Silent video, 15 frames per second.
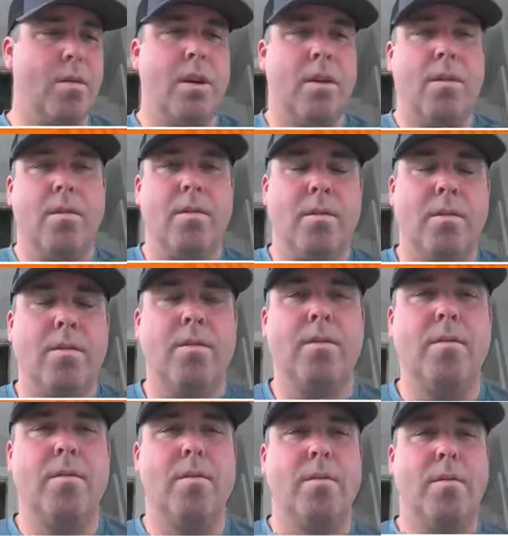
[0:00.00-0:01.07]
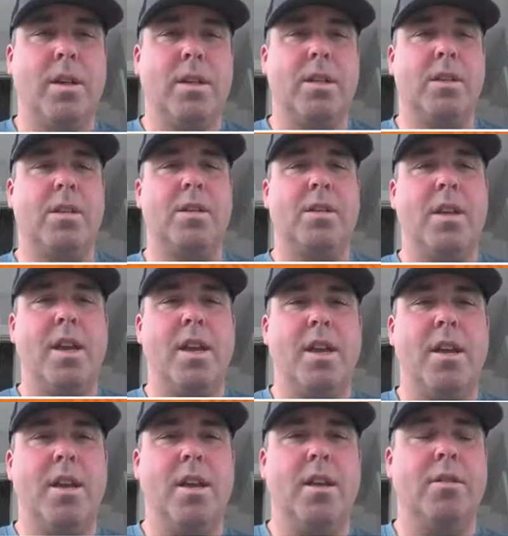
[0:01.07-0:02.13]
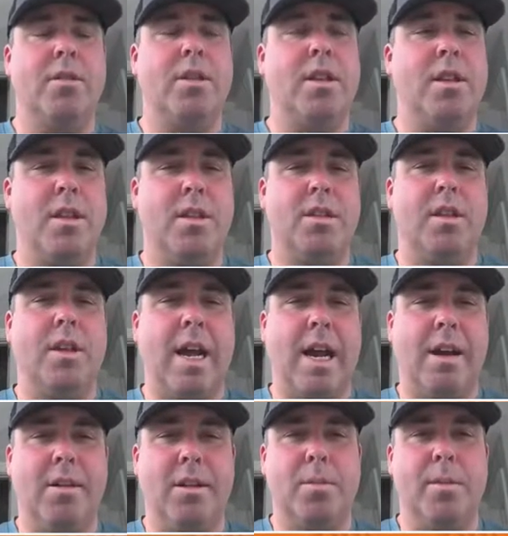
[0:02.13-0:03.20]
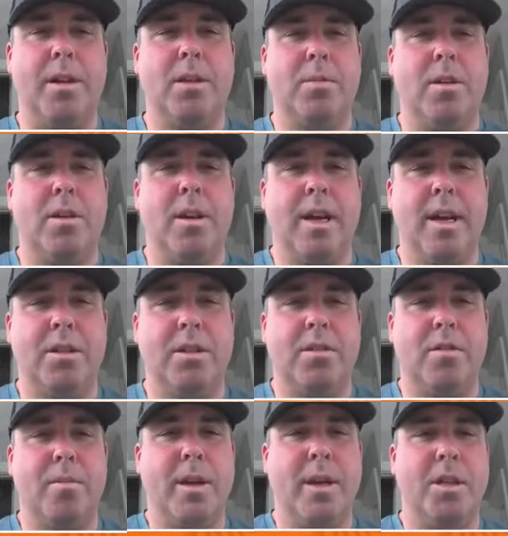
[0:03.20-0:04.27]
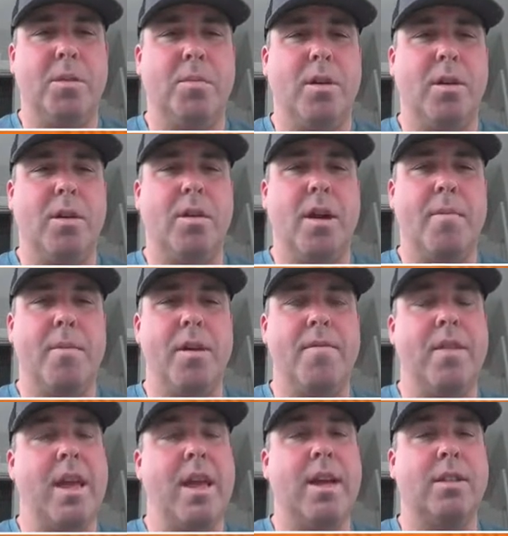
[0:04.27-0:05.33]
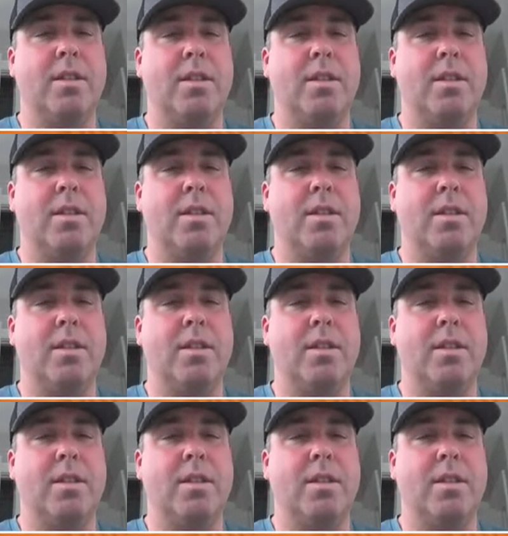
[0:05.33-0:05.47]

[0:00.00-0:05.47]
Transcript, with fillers: Well, what you're seeing, and you see this in college baseball and high school baseball, I believe they